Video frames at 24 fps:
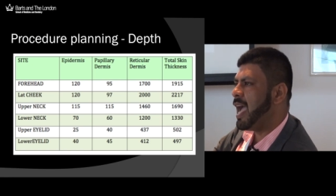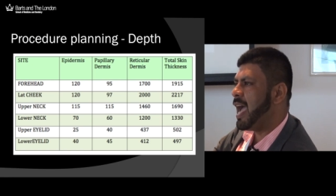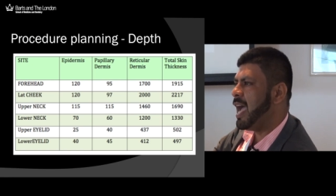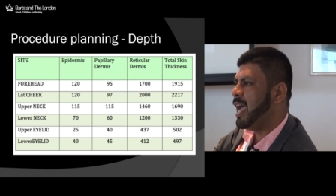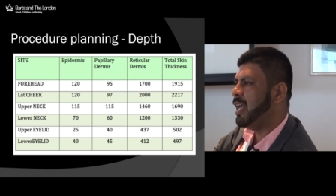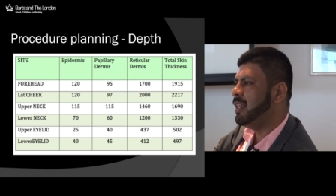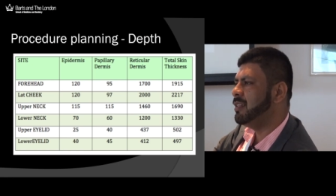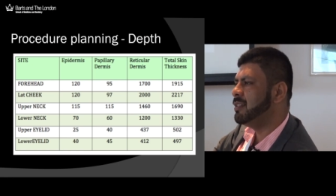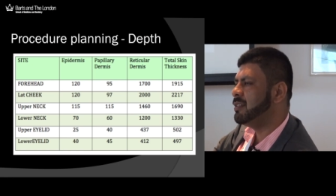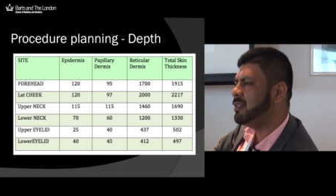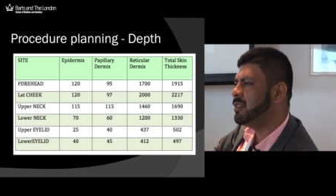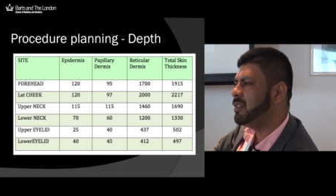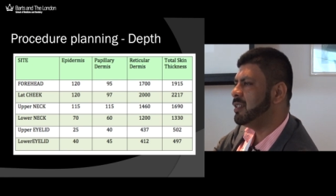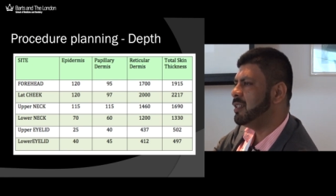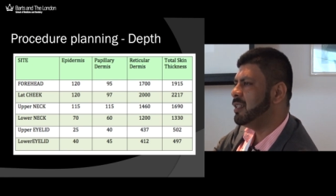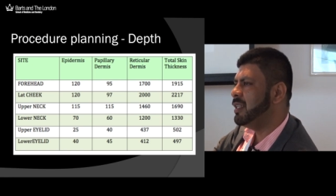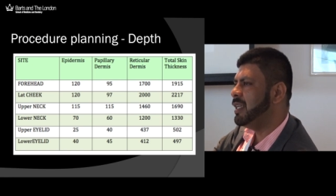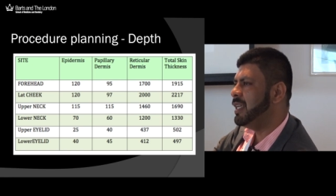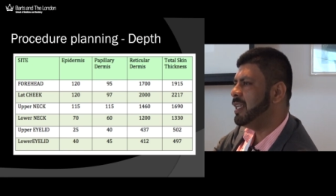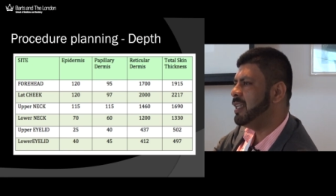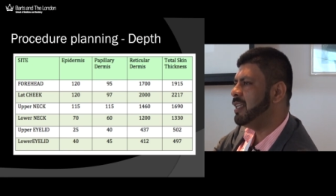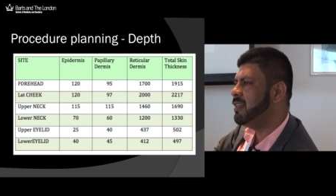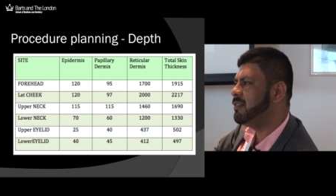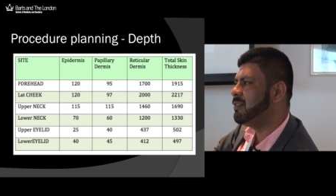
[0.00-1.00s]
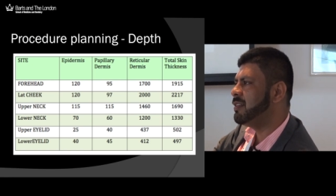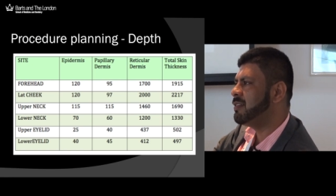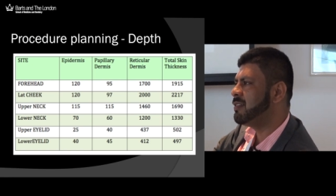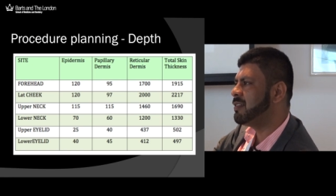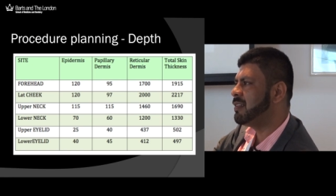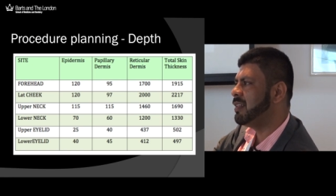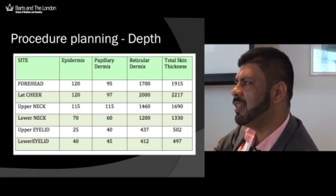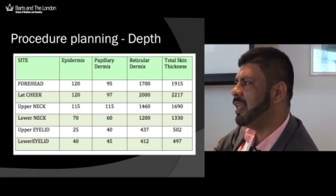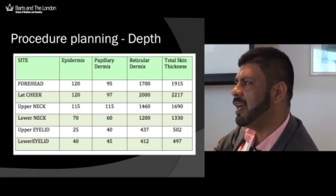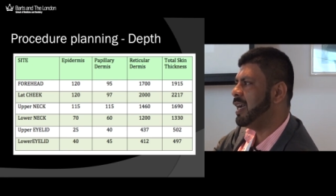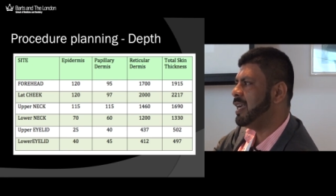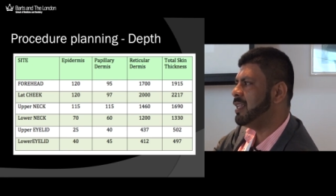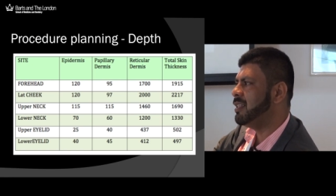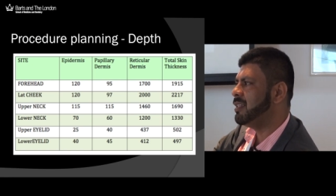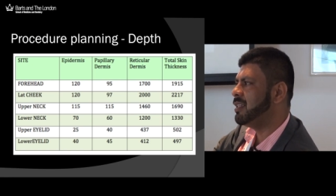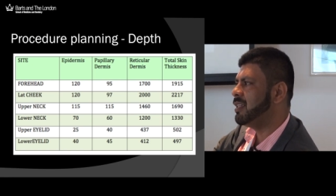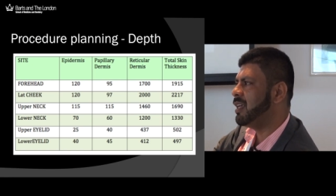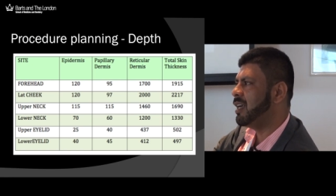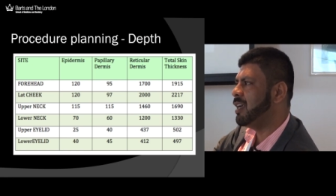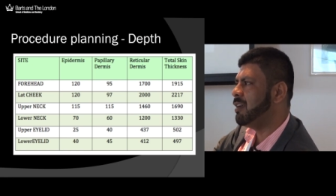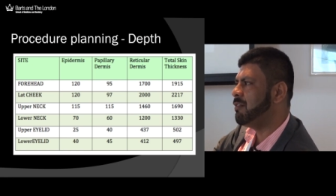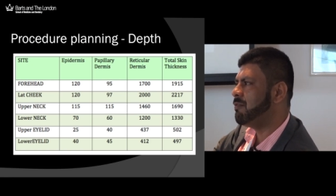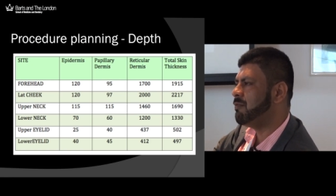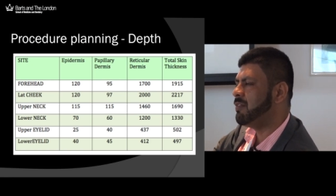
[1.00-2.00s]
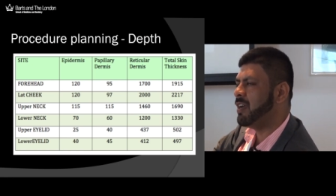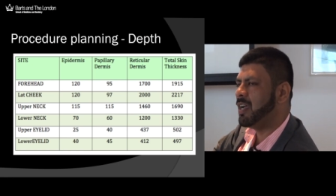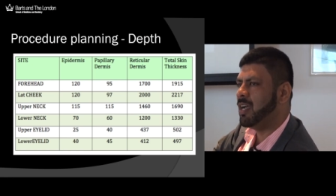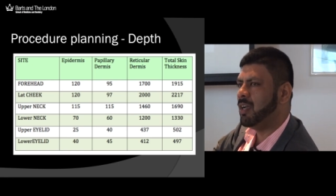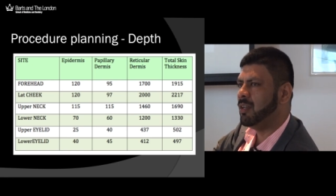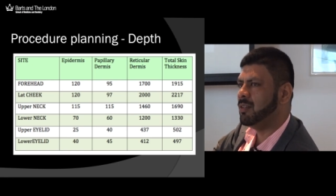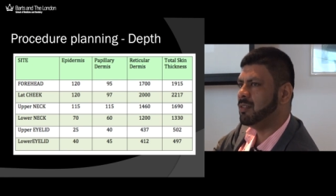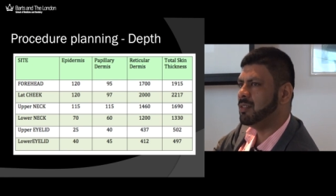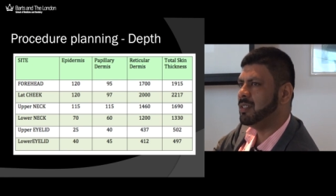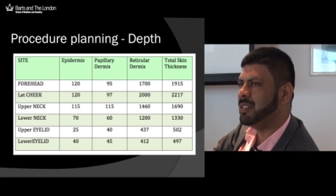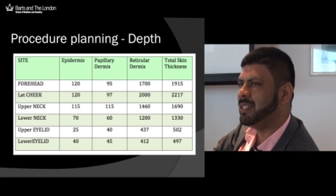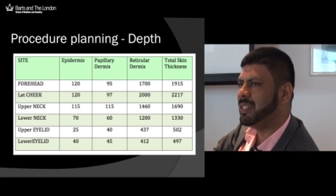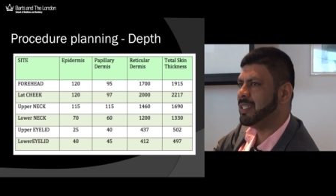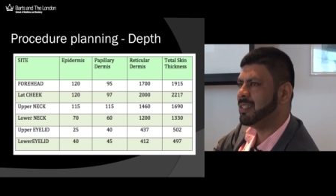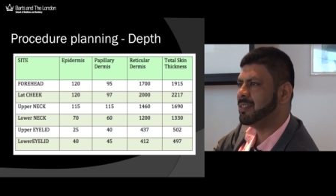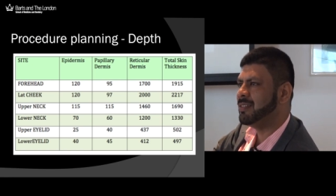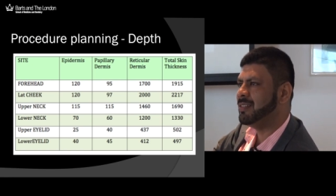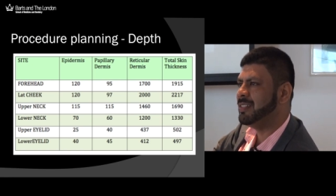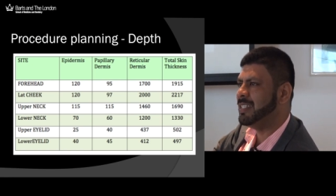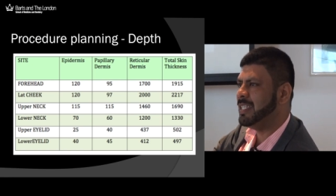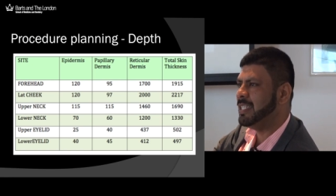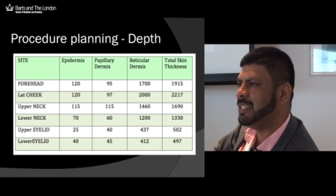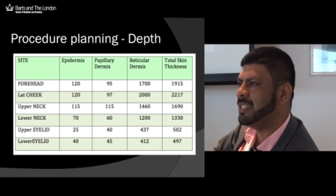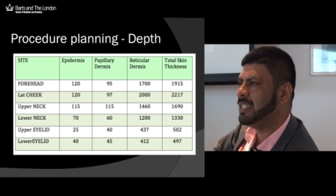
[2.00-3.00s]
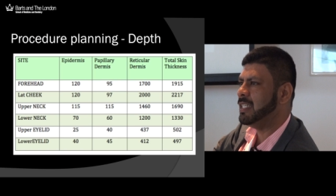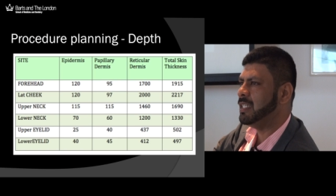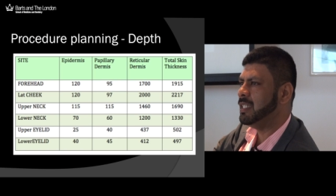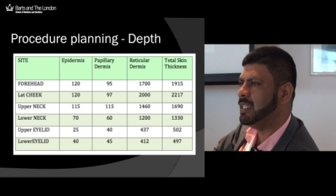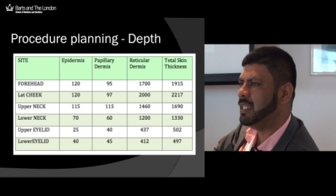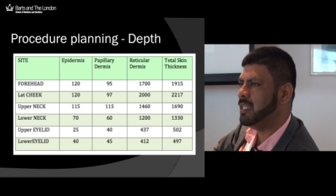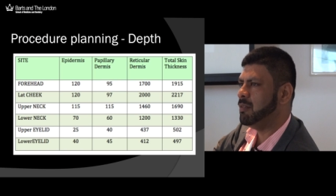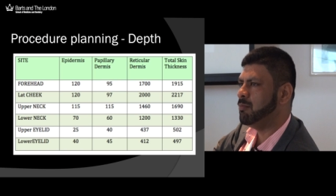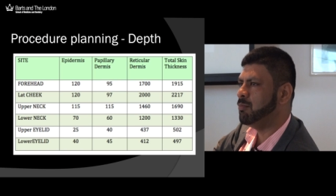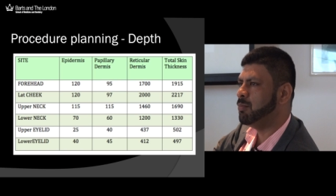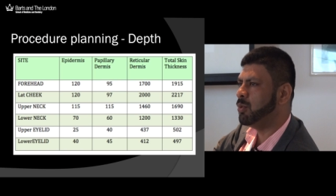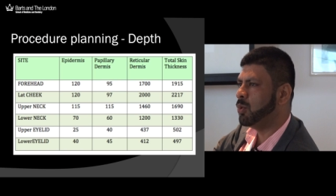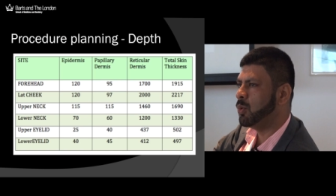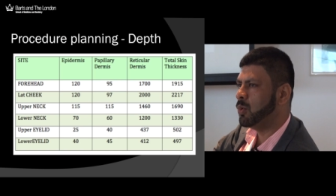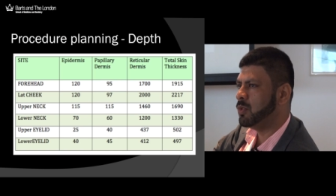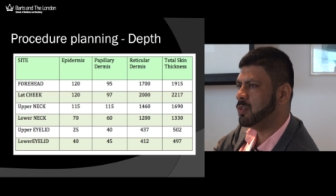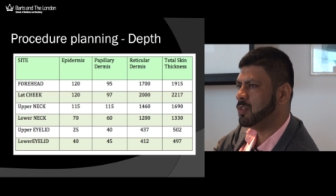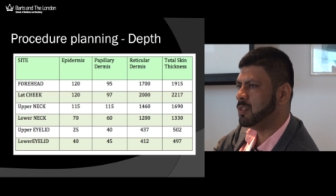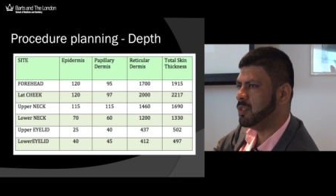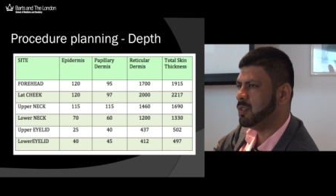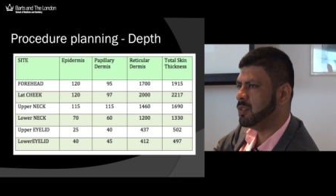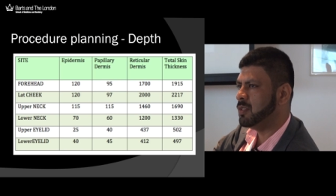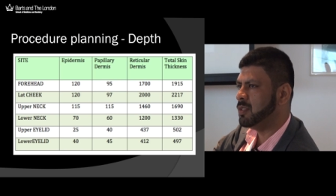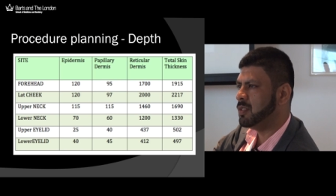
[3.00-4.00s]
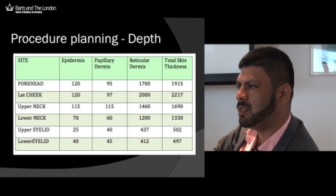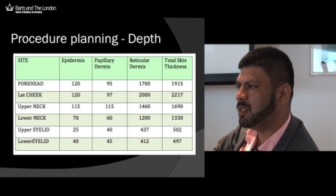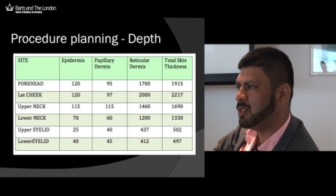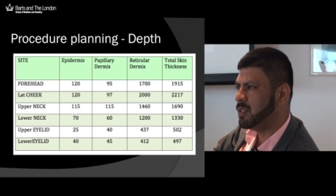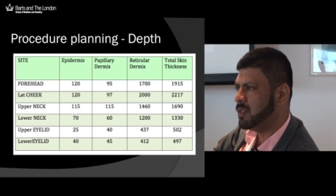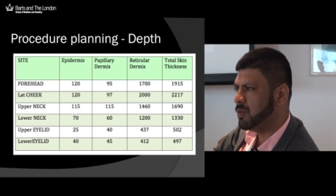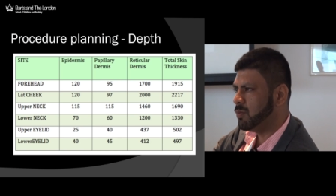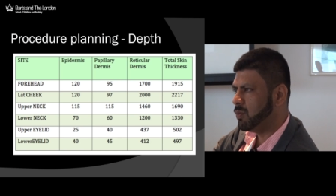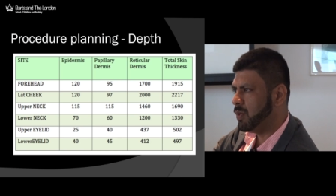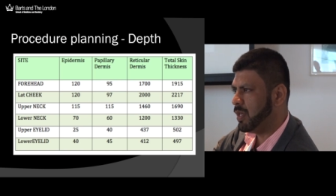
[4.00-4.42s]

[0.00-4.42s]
And it is a slide that I have found exceedingly important